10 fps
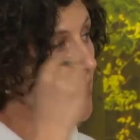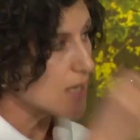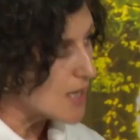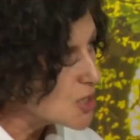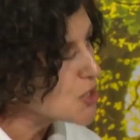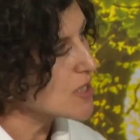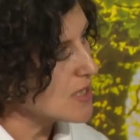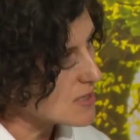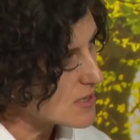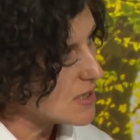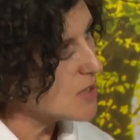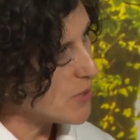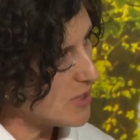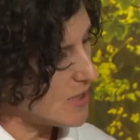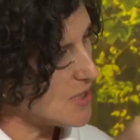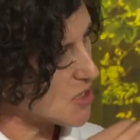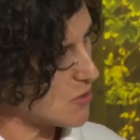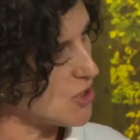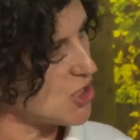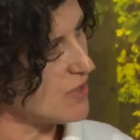countries' abilities to
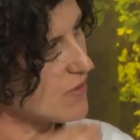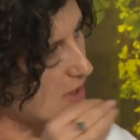achieve